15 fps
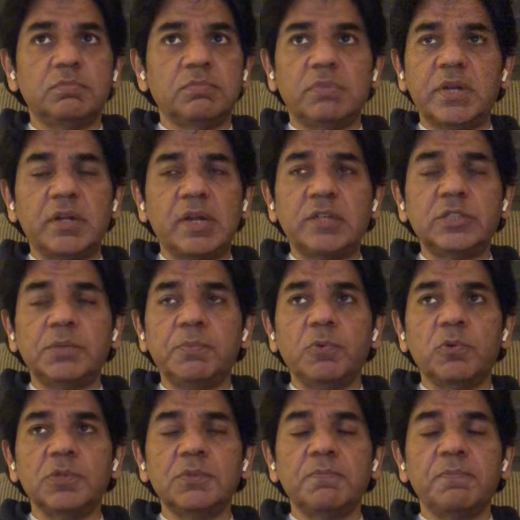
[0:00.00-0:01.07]
Let's
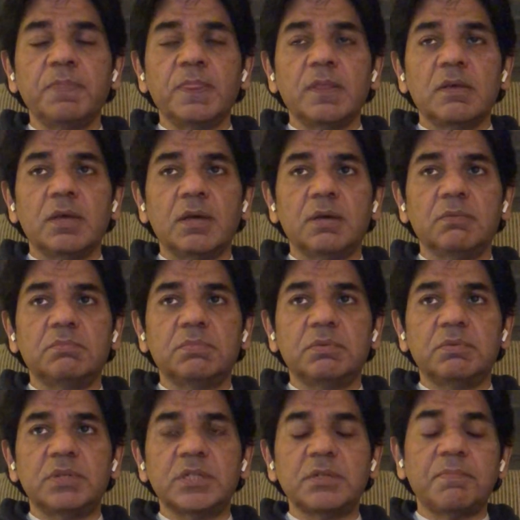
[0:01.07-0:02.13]
suppose
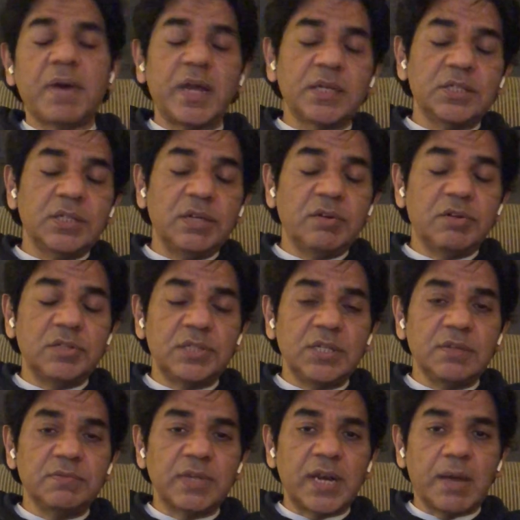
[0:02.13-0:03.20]
there's a manager who
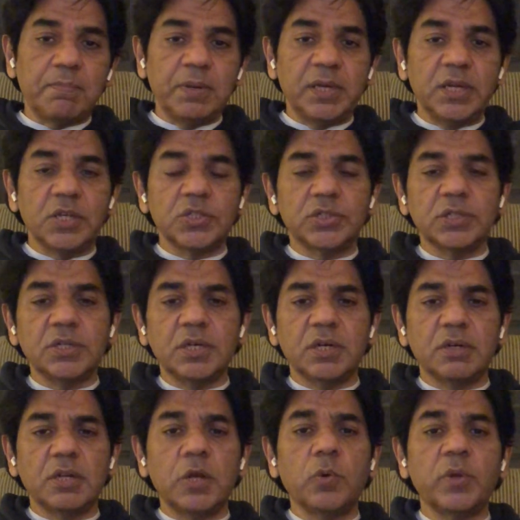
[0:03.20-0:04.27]
receives an application,
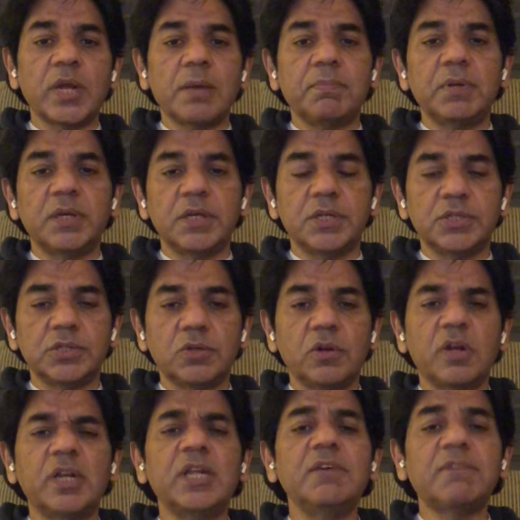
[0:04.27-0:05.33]
a loan application or
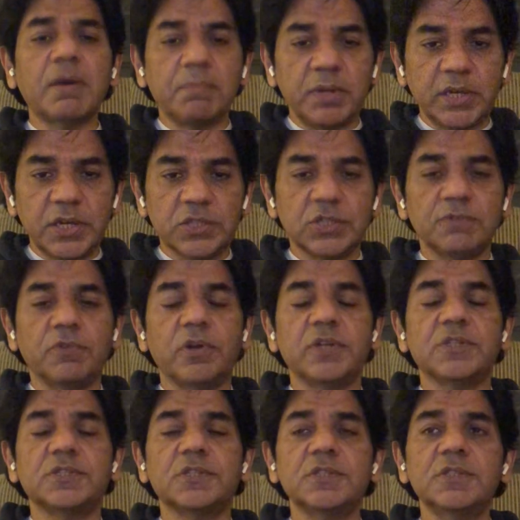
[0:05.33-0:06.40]
a leave application, for
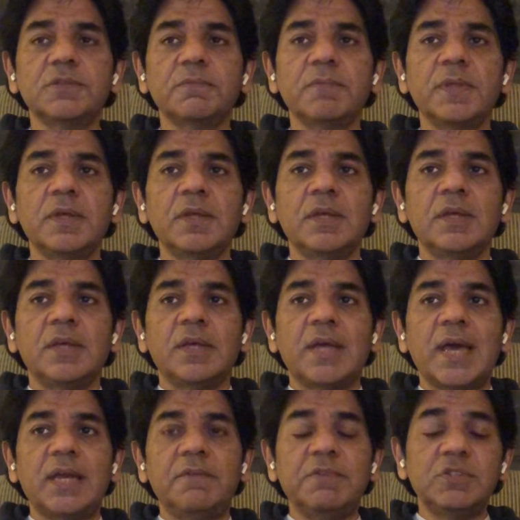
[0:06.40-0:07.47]
instance,
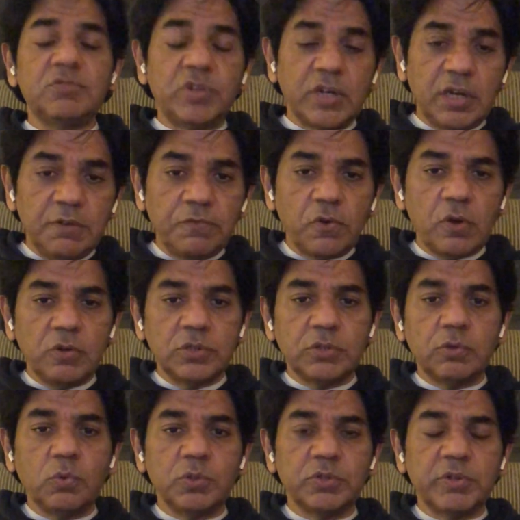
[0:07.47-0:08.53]
and if he strictly follows the
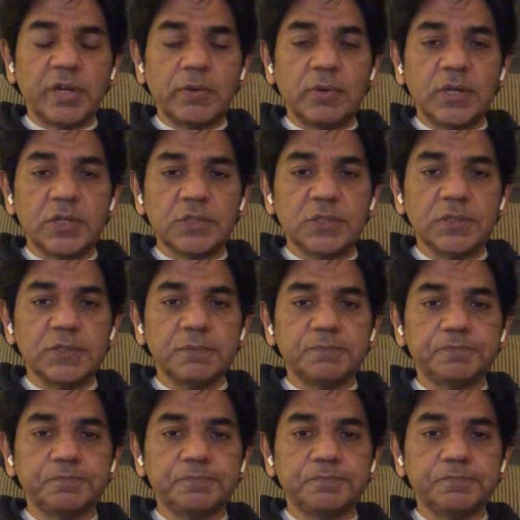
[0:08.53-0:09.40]
rules and regulations,